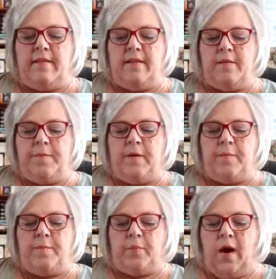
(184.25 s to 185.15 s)
a little bit
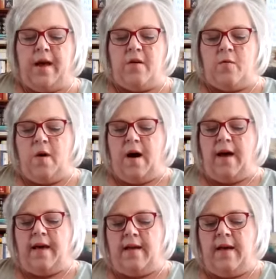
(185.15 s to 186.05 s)
brighter
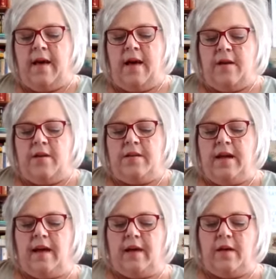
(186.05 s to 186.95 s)
white. You
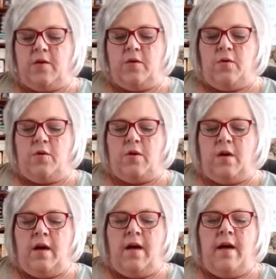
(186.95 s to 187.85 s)
take your